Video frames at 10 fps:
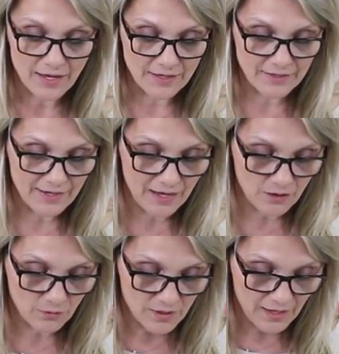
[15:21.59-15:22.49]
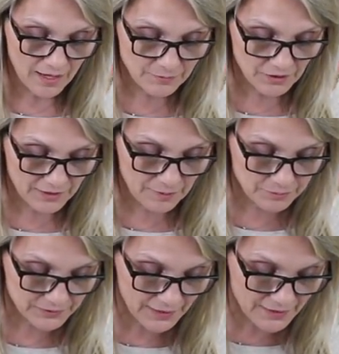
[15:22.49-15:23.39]
And now I'm gonna
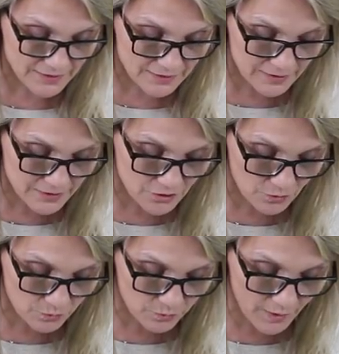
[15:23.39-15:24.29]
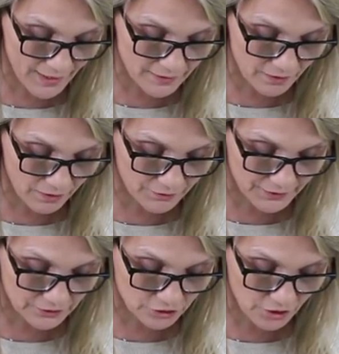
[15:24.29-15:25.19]
place this right on
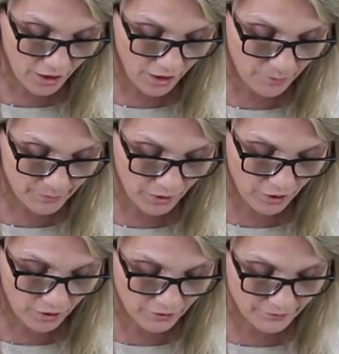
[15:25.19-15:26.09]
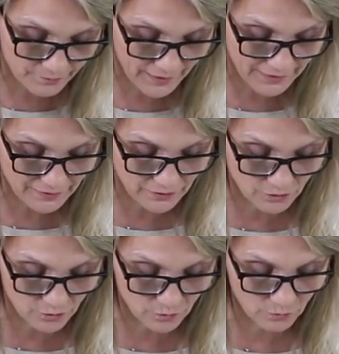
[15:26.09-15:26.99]
the top of my
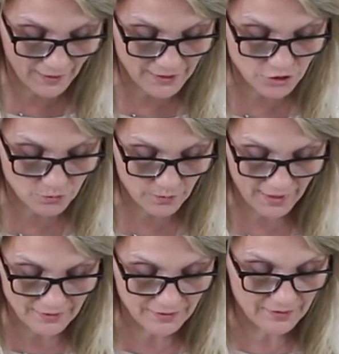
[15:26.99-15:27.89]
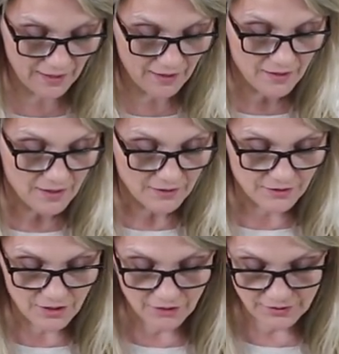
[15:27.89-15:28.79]
little wedge right there.
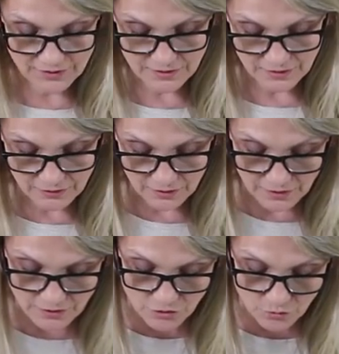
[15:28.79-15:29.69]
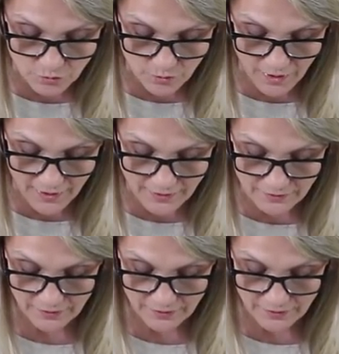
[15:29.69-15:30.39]
Notice it, it's right